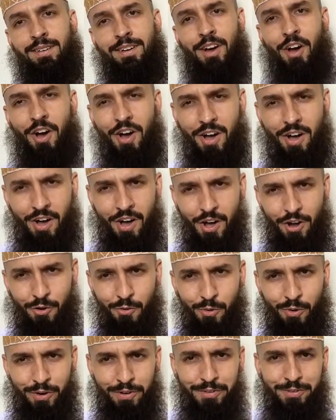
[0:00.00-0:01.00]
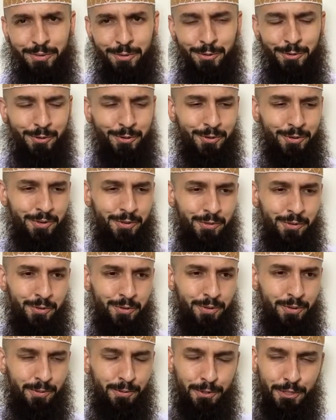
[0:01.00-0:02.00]
awkward
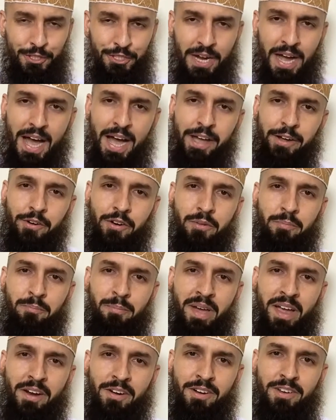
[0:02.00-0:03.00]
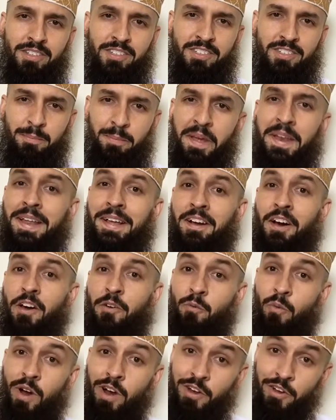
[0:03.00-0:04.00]
or shy or embarrassed, depending
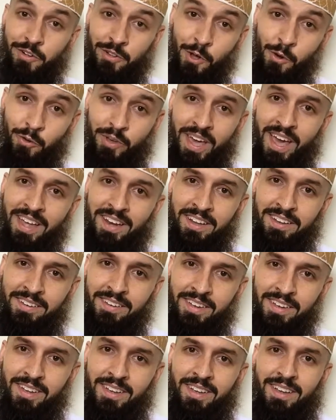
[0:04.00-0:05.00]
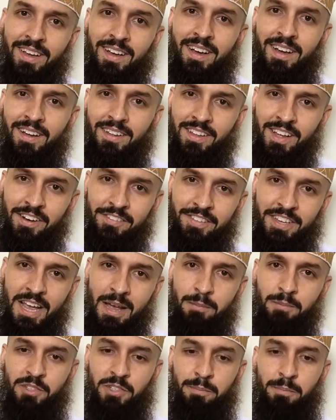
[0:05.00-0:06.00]
on where you're located. A lot of
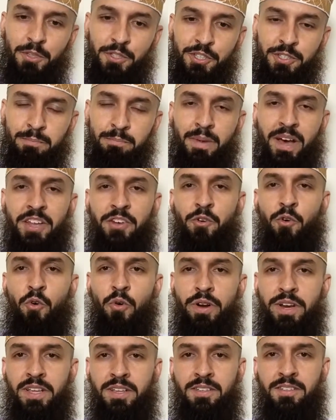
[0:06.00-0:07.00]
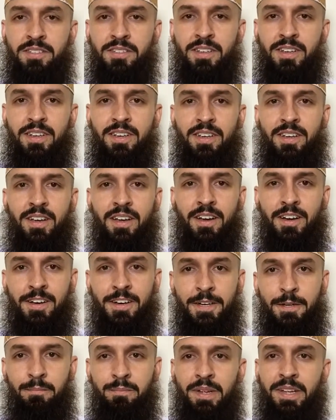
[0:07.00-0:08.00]
times the Muslim minorities,
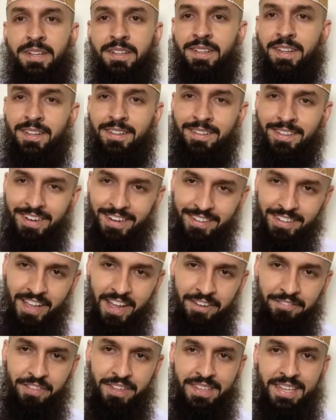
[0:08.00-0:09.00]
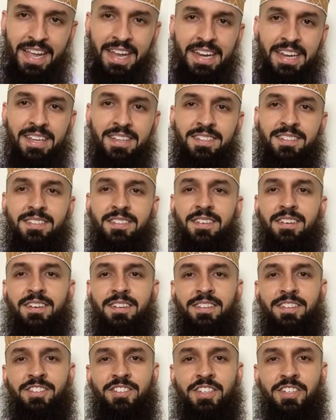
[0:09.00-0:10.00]
a lot of the ladies,
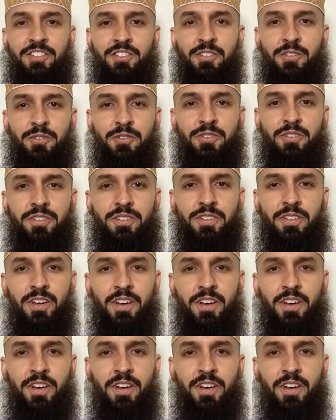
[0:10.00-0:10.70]
the sisters,